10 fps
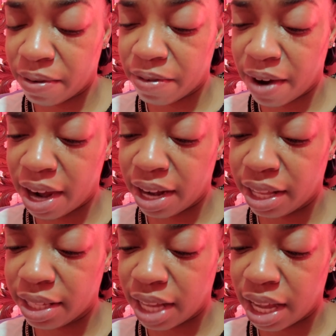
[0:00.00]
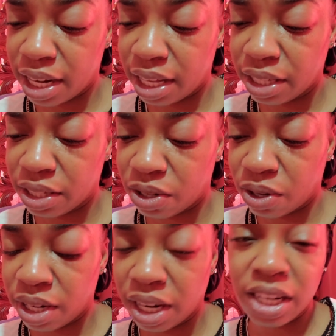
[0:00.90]
Friday, Saturday,
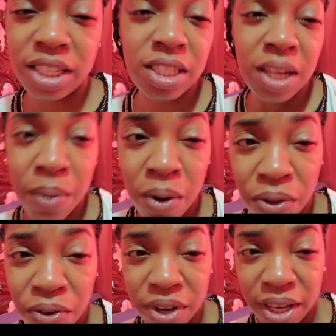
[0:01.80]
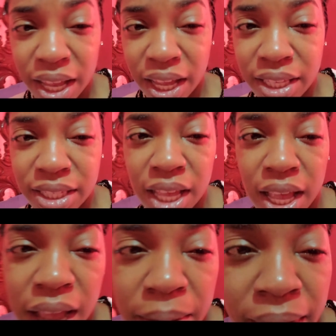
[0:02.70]
Sunday. This is about 3 days.
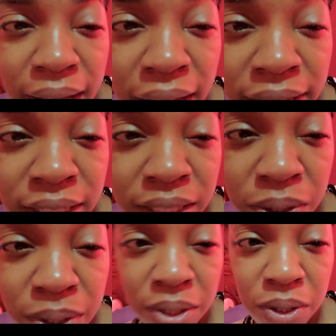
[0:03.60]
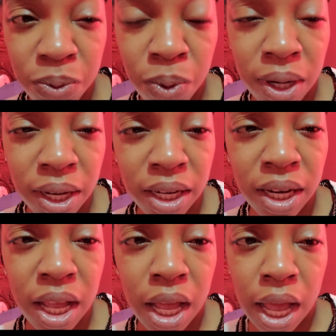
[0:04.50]
Eyes are still swollen.
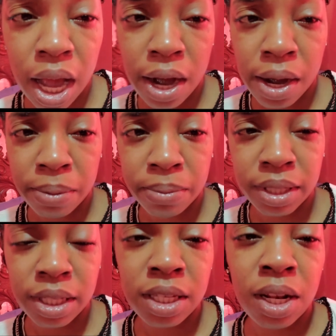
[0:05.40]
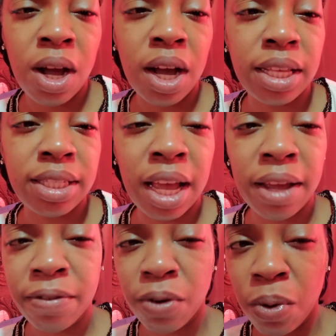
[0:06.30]
This is the longest
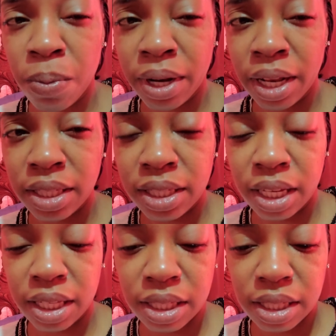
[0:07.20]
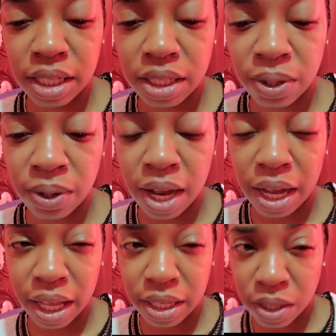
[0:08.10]
I've opened it since, so I
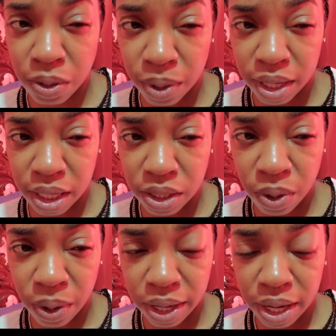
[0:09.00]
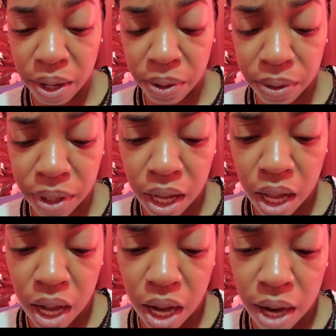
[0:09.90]
guess the swelling is going down.
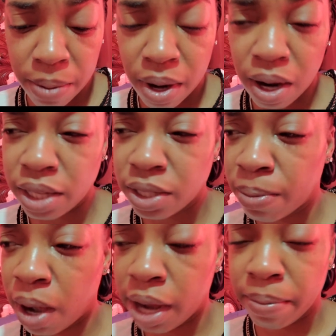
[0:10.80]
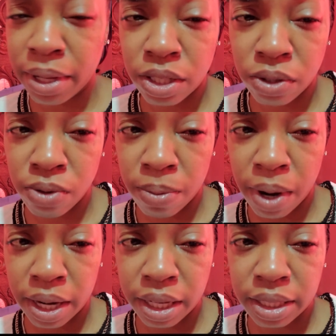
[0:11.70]
I got some ointment to rub
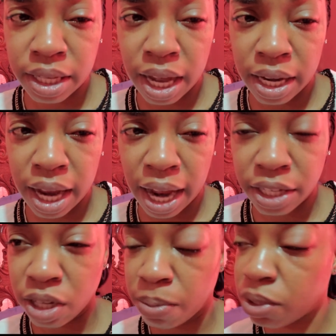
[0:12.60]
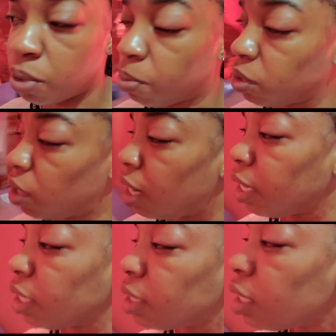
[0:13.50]
on it and eye drops to put on
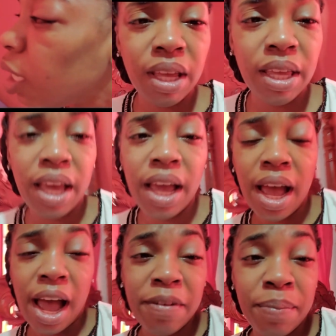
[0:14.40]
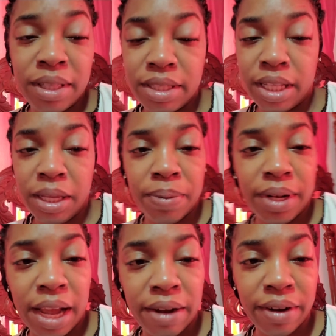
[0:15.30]
it. Yeah, I've been sleeping
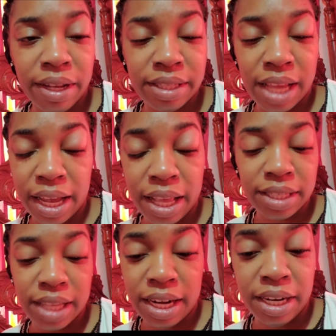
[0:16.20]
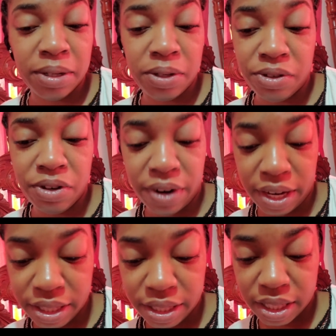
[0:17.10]
like crazy. I guess I need the
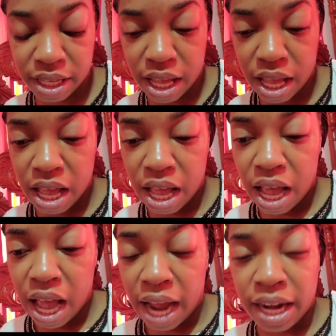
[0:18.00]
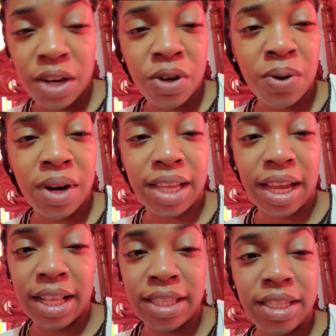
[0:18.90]
rest. I didn't know that I
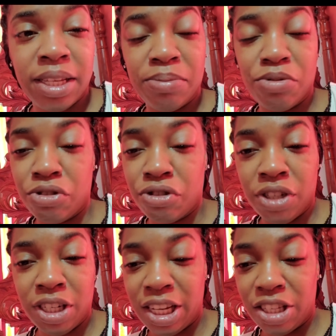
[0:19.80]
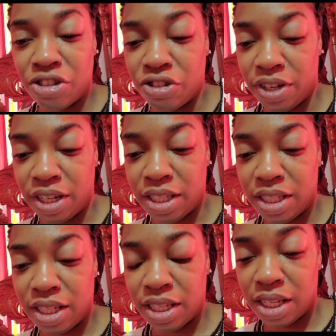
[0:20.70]
can sleep 3 days
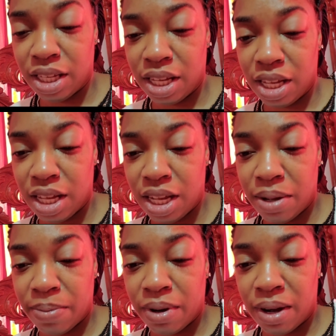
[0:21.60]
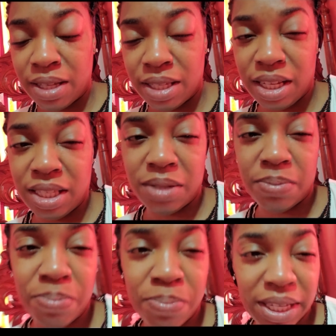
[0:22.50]
straight, because it's
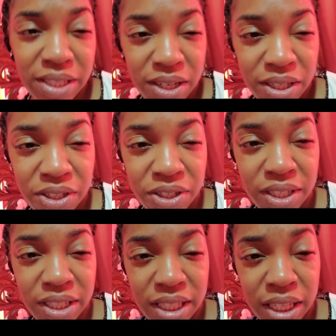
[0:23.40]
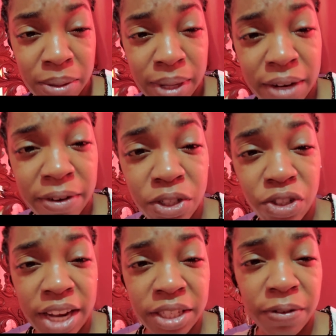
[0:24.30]
better to just sleep than
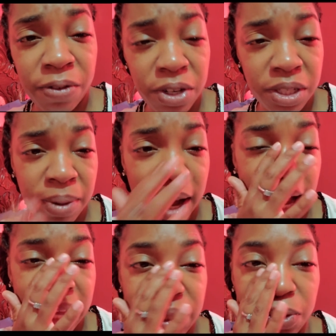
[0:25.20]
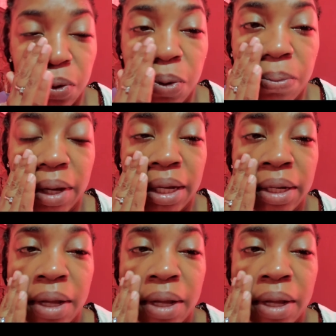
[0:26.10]
trying to force my eyes to open.